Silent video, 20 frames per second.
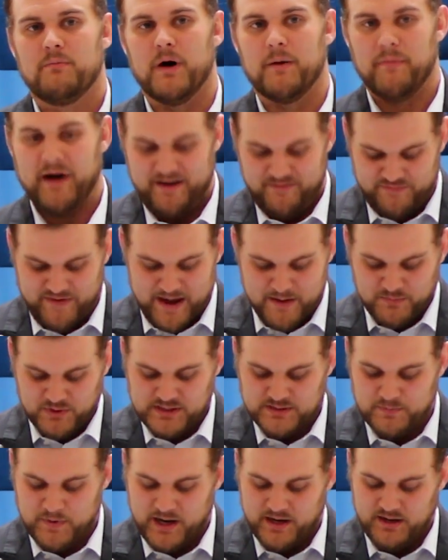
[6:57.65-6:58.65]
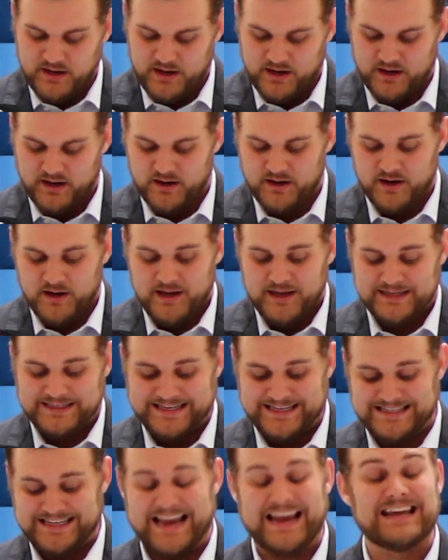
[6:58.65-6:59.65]
But my family's been here
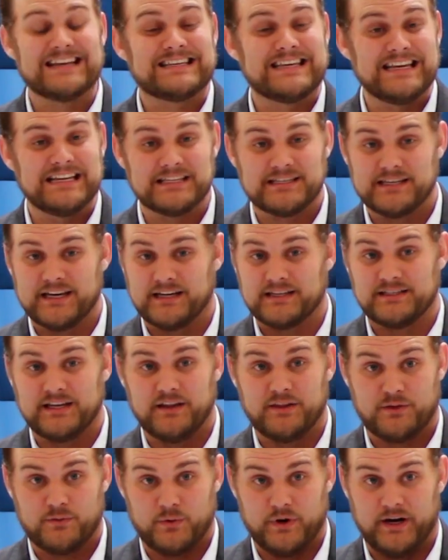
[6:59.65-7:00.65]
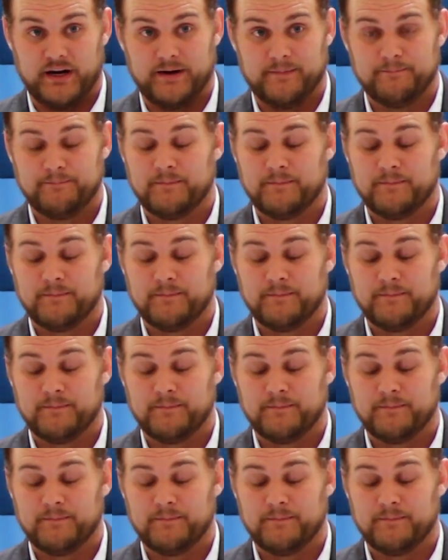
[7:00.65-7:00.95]
since 1863.